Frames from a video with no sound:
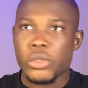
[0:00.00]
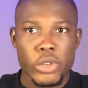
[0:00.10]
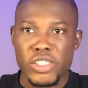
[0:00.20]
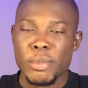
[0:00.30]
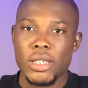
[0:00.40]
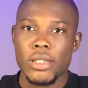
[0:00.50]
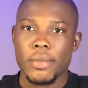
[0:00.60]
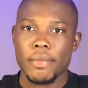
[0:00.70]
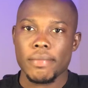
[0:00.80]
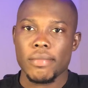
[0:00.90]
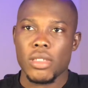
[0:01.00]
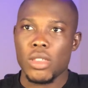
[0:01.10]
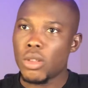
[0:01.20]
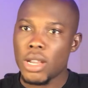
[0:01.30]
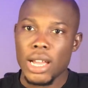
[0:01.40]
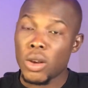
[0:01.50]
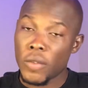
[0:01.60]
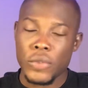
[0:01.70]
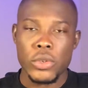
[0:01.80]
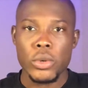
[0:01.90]
trust me, she no longer
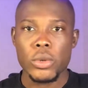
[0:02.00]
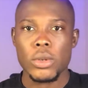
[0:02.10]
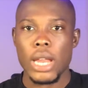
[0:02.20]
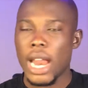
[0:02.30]
loves you